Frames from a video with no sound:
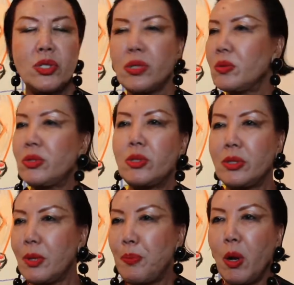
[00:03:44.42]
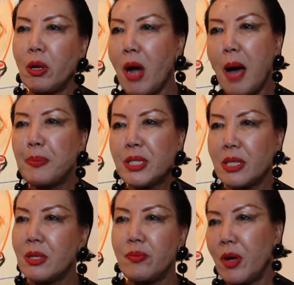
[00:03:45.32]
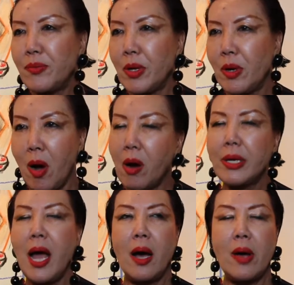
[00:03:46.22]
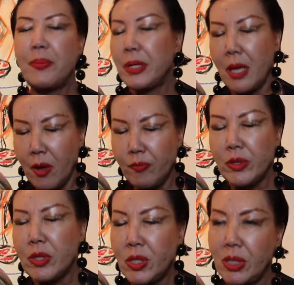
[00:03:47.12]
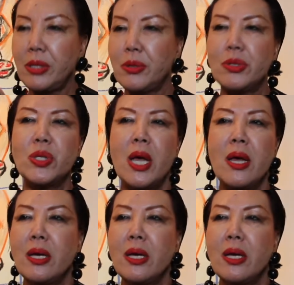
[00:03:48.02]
the polar opposite of the art house, I mean, of the Cedars.